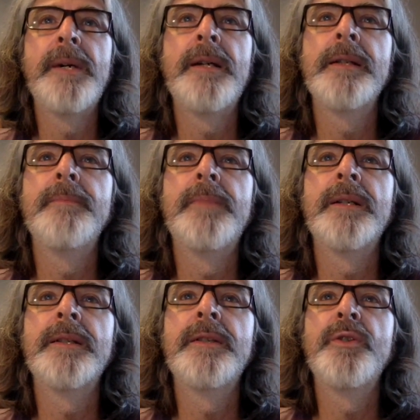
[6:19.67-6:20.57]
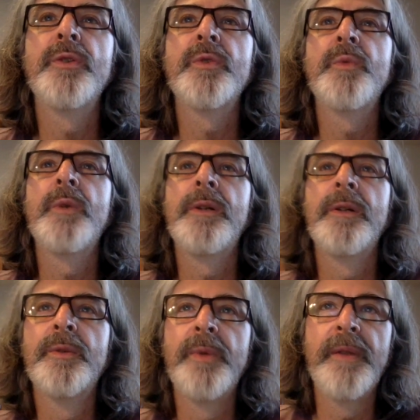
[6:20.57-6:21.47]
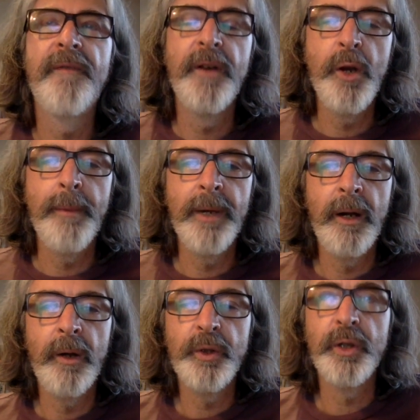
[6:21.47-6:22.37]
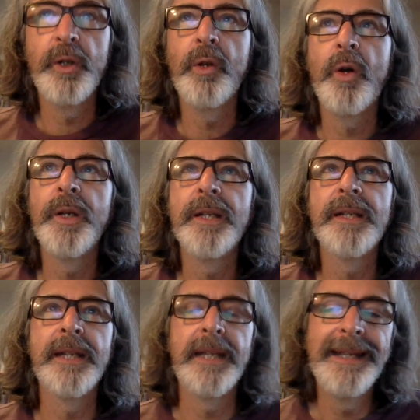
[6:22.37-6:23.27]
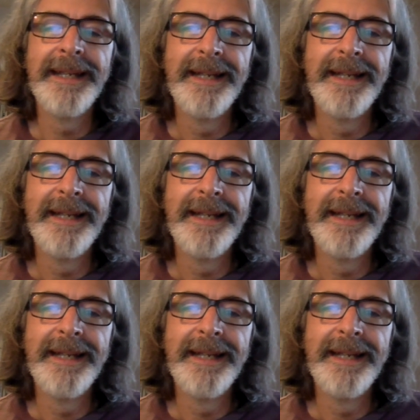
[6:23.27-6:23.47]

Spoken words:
Martin John's world with phenomenological honesty.